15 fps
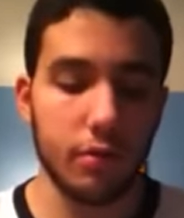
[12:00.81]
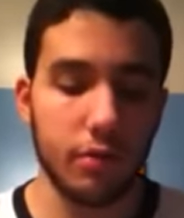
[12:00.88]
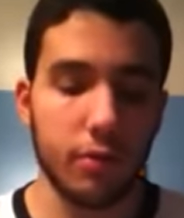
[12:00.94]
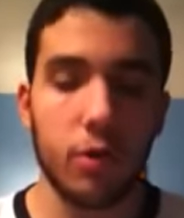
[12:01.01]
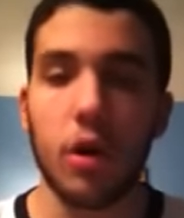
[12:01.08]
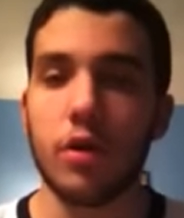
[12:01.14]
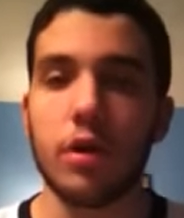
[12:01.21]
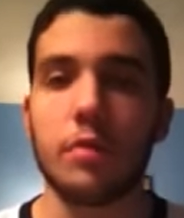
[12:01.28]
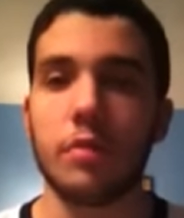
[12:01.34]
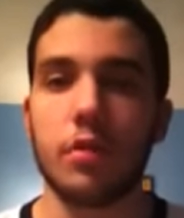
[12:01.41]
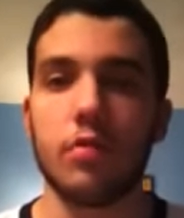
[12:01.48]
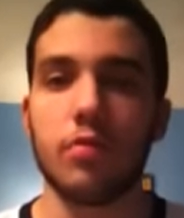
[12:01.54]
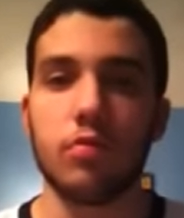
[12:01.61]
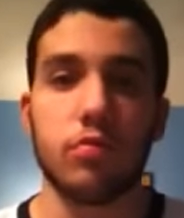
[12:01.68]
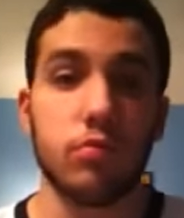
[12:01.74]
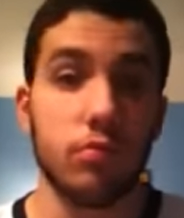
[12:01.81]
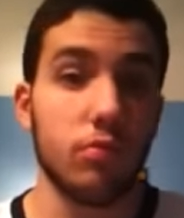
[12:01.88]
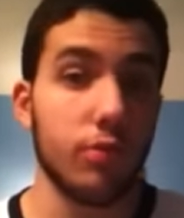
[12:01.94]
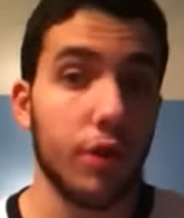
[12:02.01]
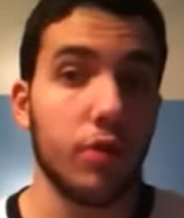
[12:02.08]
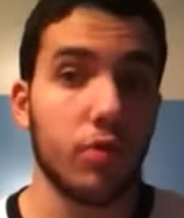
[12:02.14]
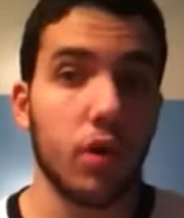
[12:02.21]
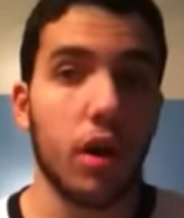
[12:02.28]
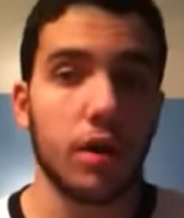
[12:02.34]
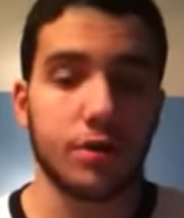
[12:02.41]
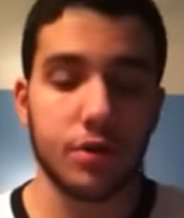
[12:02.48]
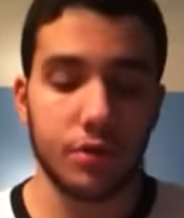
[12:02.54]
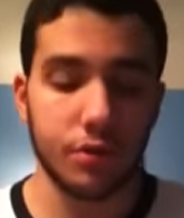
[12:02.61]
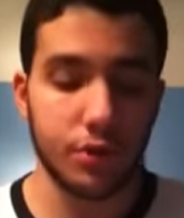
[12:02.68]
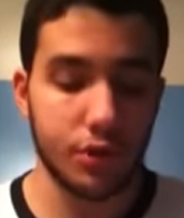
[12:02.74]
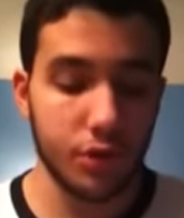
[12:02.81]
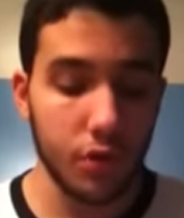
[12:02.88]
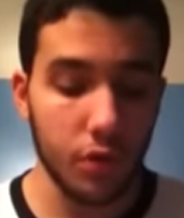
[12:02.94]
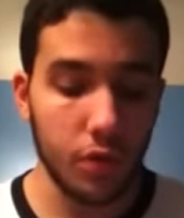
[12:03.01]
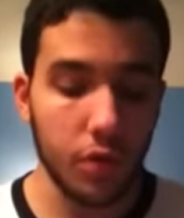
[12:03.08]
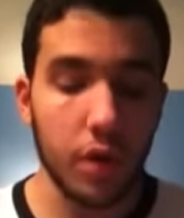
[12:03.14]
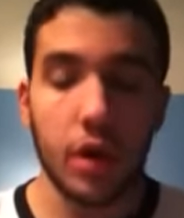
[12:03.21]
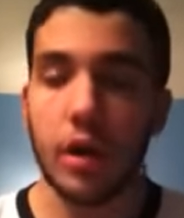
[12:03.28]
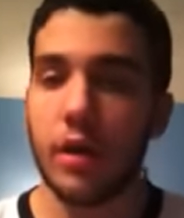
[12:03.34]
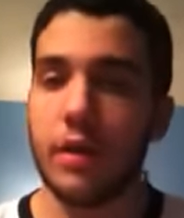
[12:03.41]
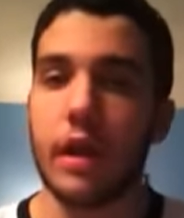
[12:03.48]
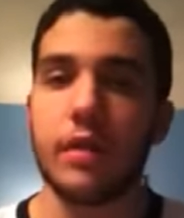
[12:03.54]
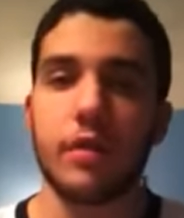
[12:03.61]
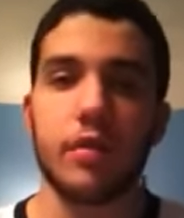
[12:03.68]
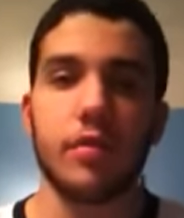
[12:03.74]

called up to the real roster soon, and that's